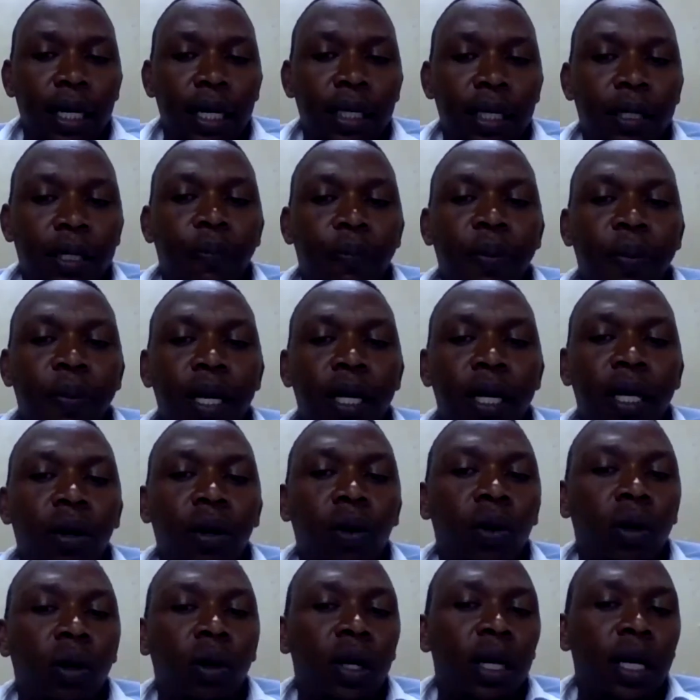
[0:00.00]
depending
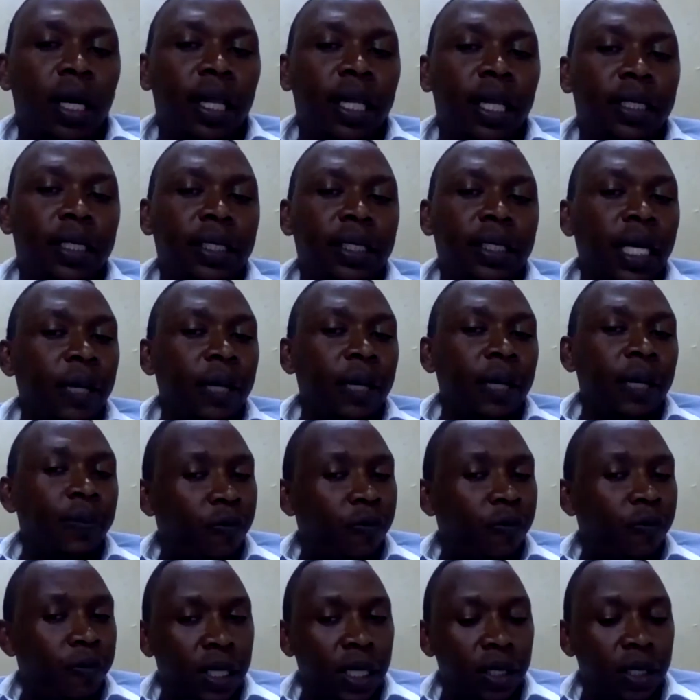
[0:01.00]
on the type
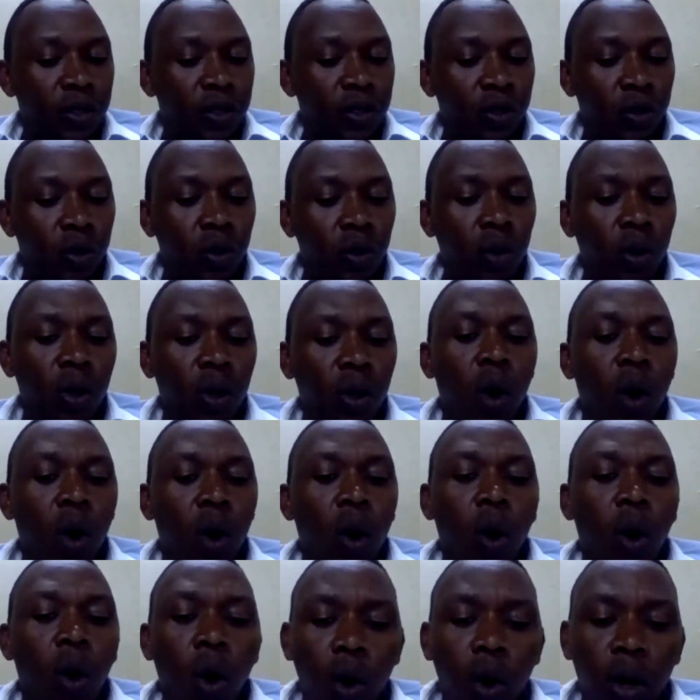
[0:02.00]
of business you do,
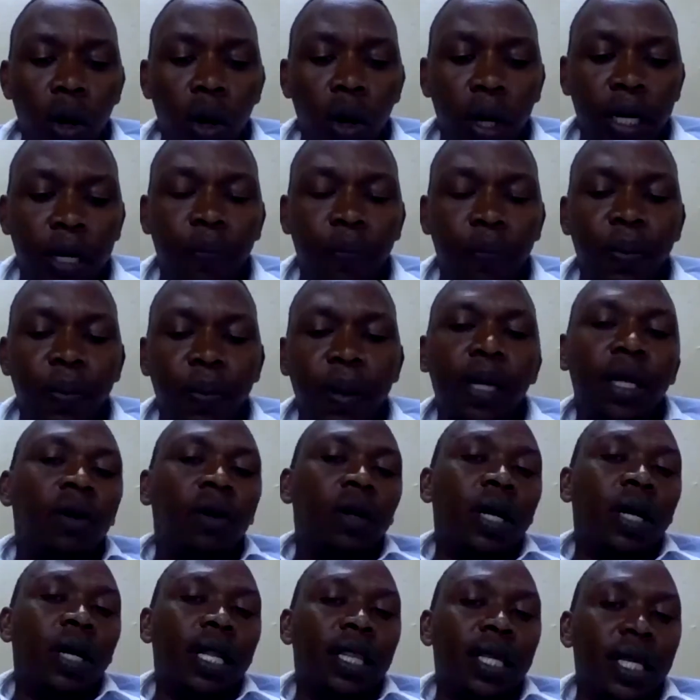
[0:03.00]
or depending
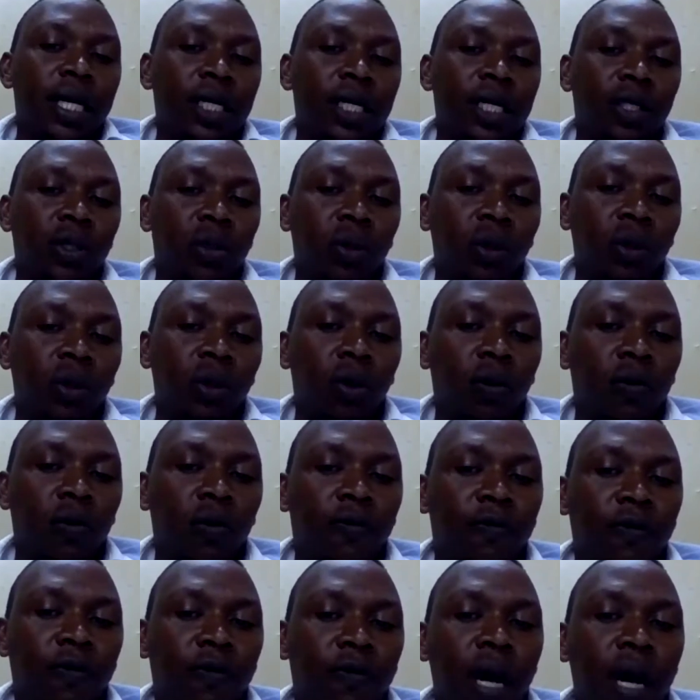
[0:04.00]
on a threshold of
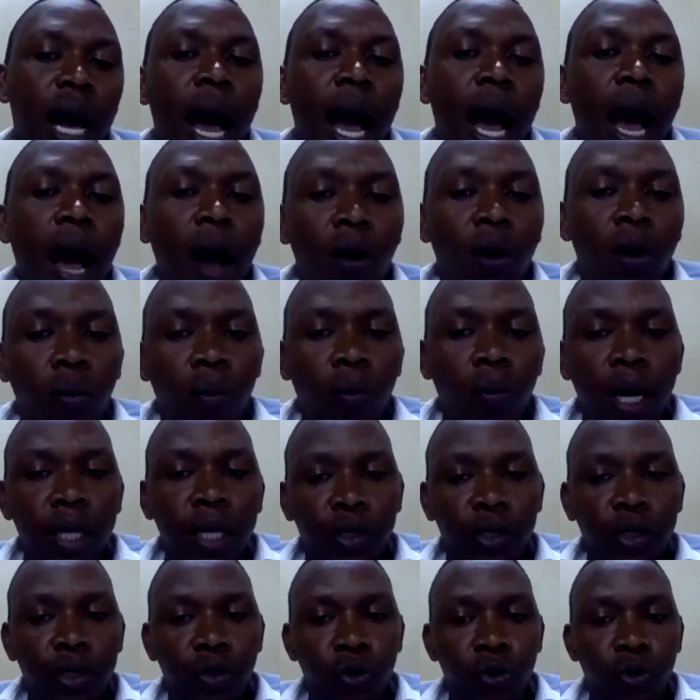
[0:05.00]
how
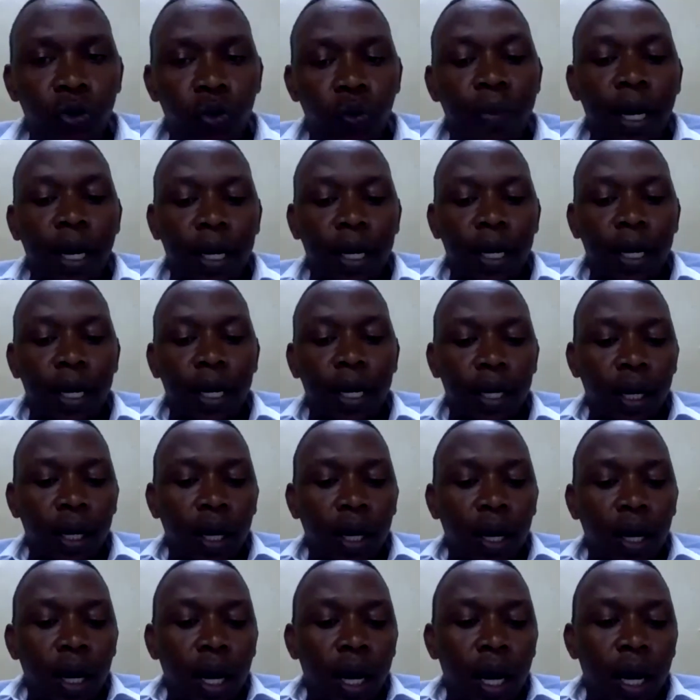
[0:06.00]
much you make
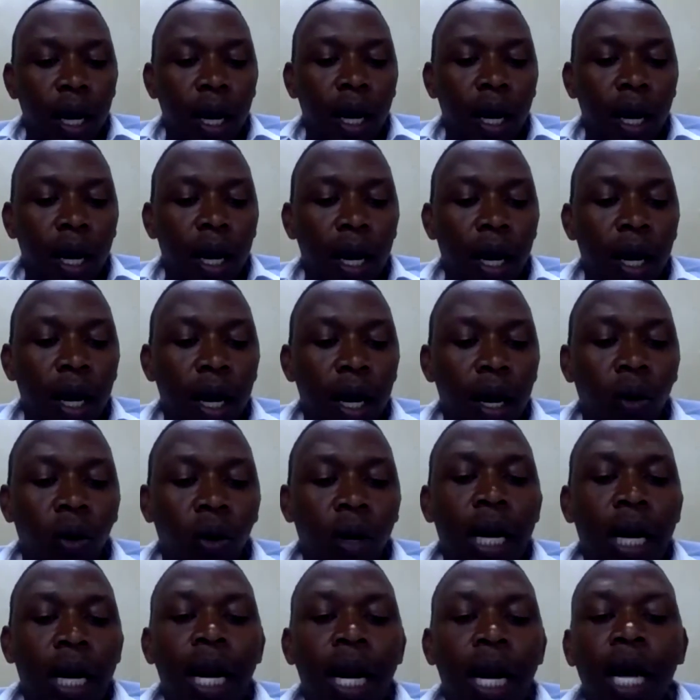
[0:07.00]

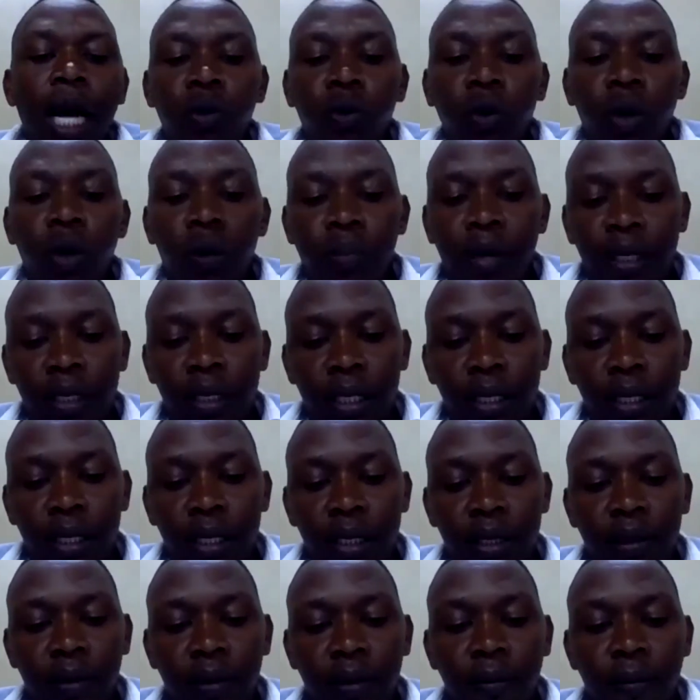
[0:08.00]
on an annual
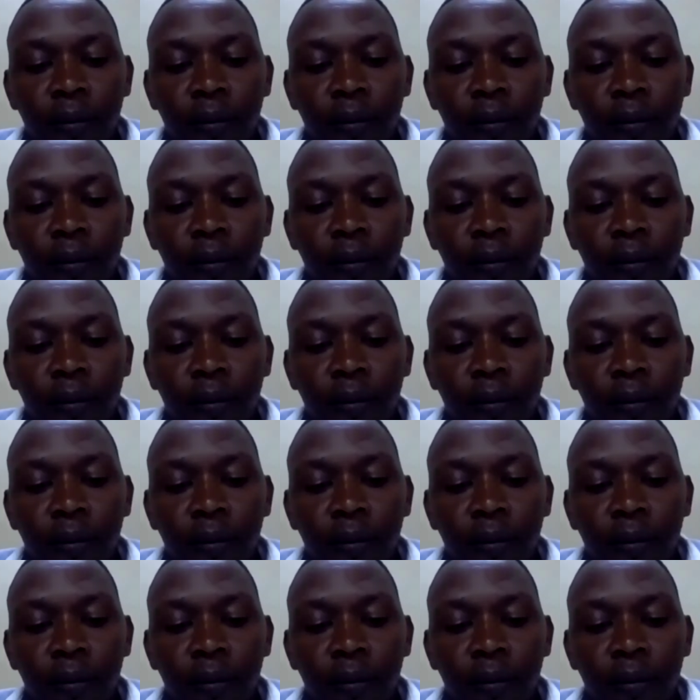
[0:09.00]
basis.